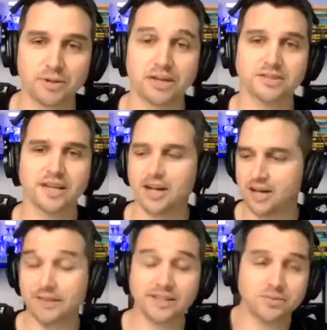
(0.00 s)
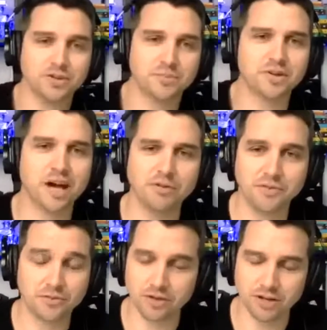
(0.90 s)
because that's what you become
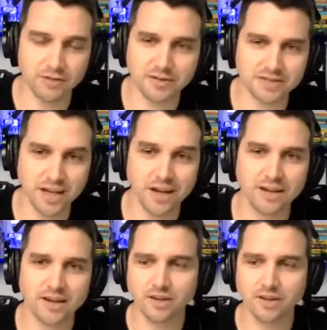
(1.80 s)
if you've got nothing to say.